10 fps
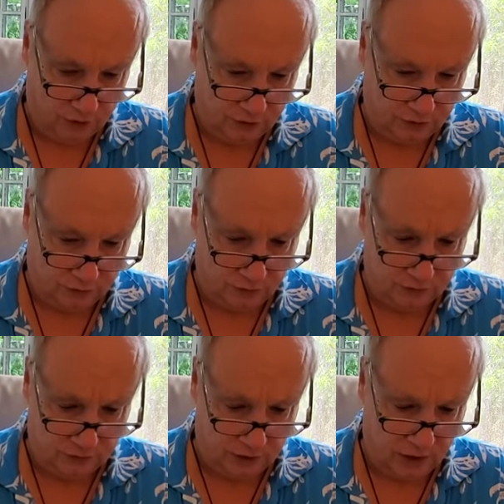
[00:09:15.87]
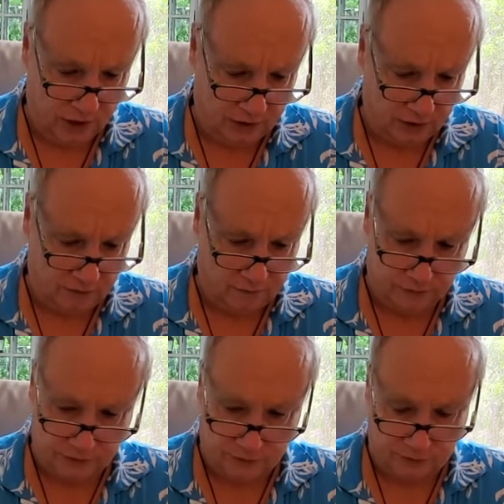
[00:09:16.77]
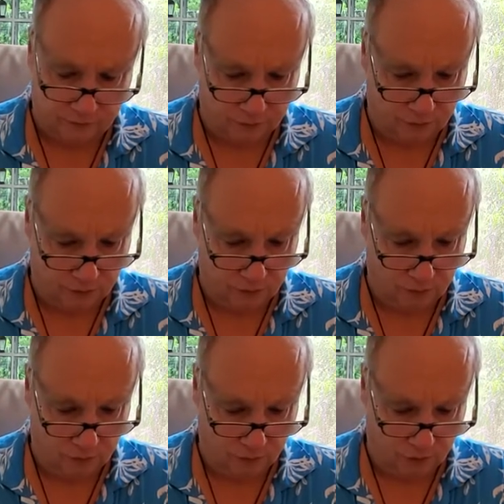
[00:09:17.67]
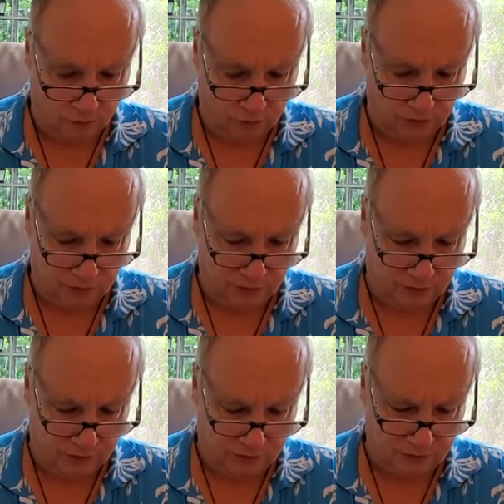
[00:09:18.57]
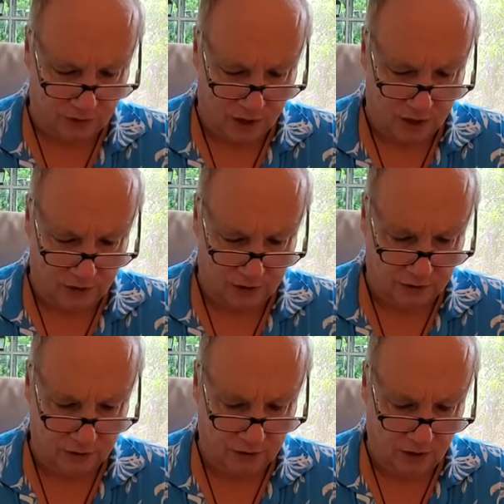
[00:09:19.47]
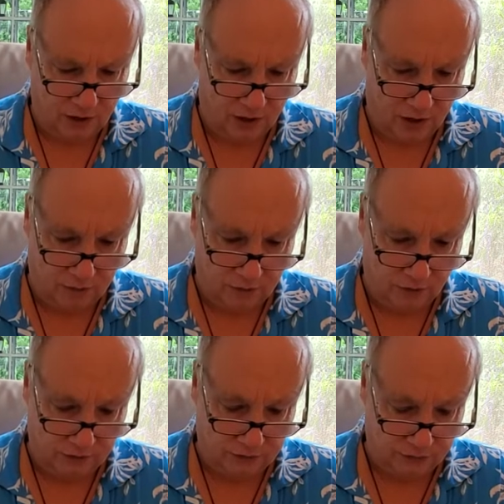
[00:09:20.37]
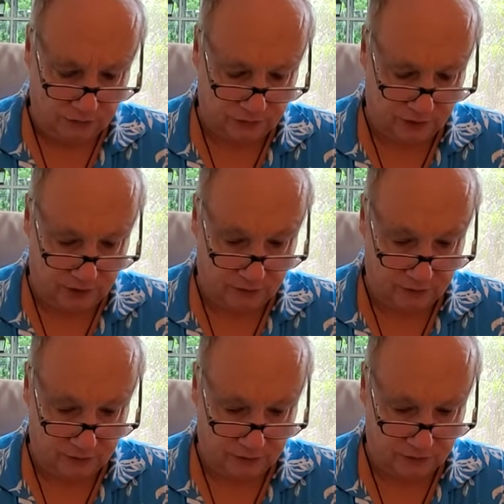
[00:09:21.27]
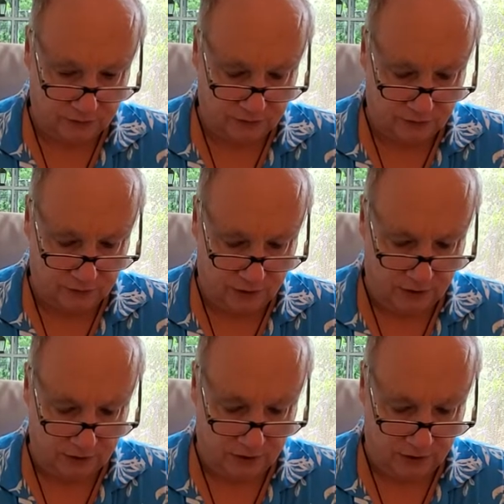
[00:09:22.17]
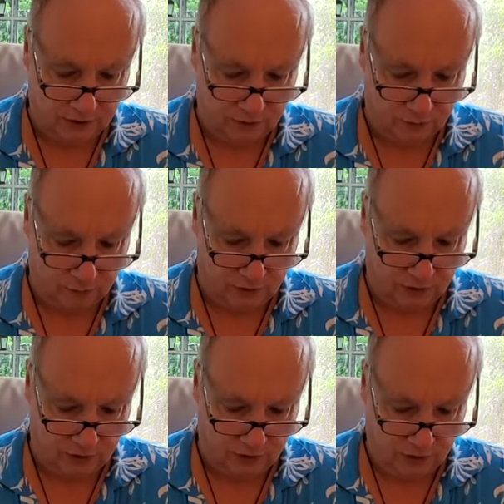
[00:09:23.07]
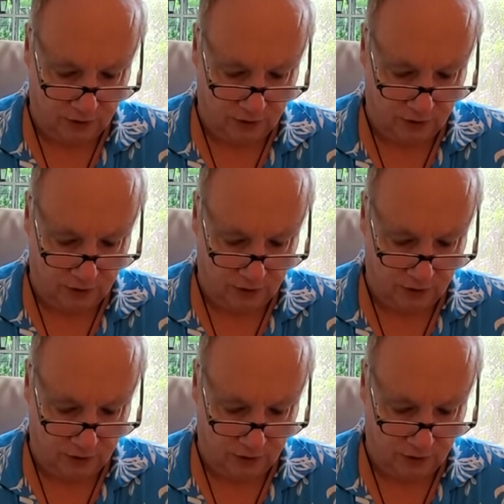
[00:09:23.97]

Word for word: So there's a lot of emphasis for you on really being solid, I would also say that this is not exactly the reading,